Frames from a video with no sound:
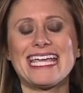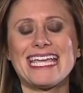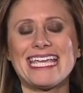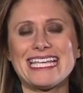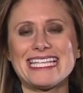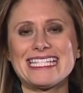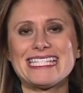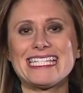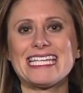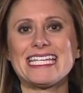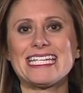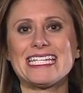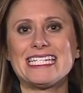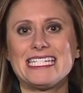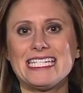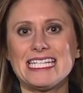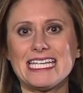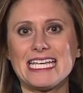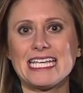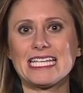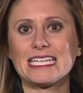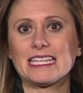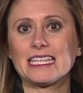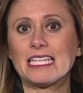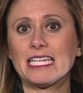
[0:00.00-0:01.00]
is
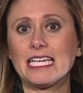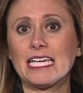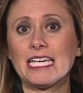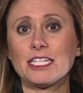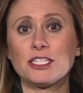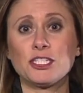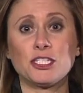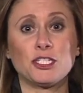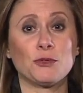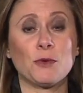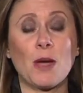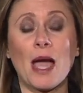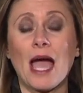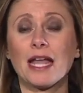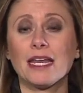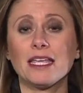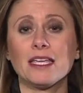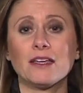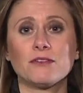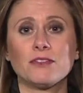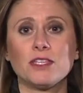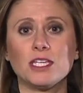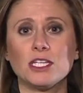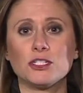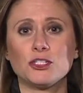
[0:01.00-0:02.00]
indeed linked to any
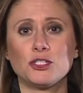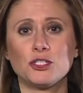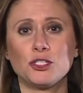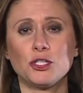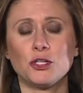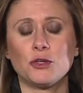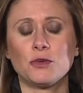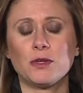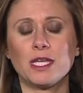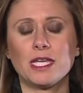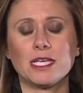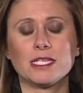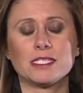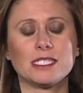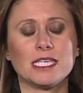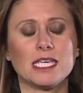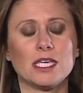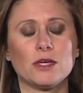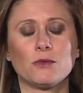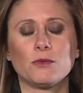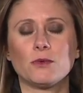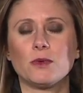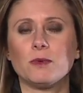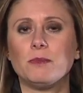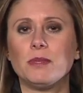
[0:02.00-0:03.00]
of these shootings,
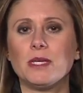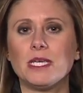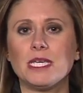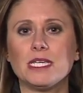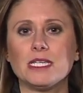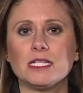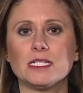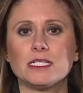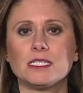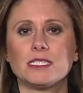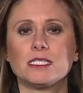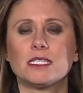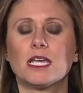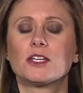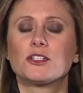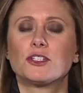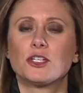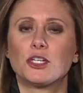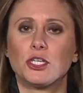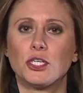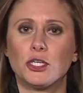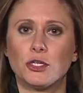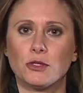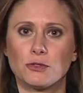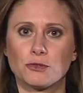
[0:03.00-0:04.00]
it would be such
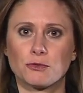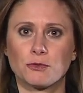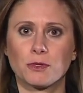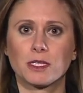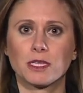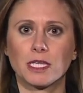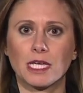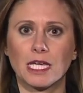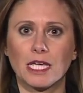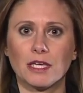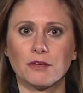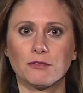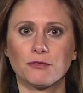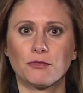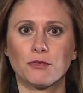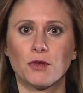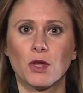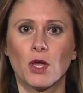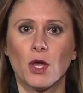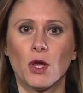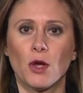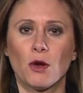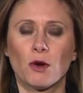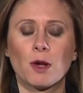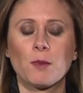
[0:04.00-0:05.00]
a huge
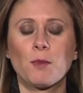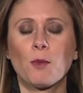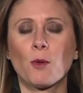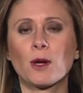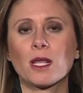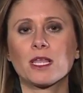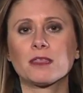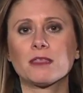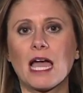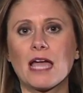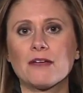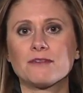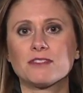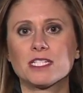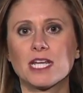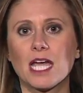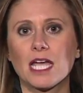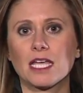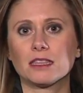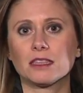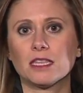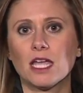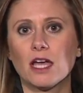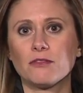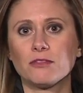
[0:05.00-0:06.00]
relief. Reporting live
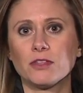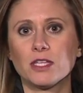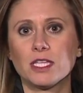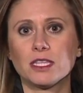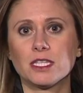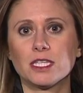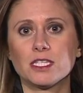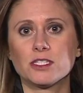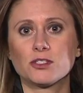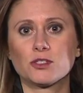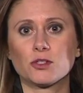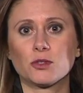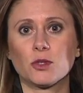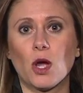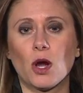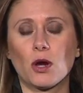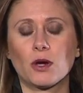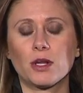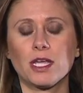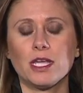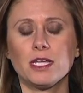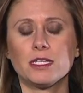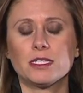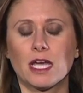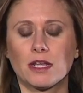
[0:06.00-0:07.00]
tonight in Loveland, Liz
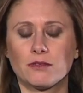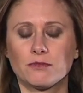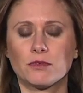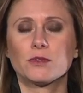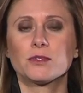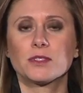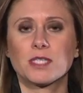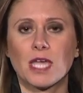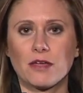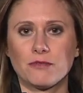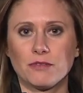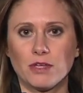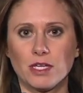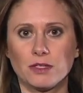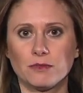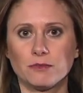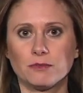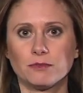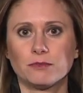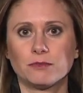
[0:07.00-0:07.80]
Gelardi, Denver 7. Thank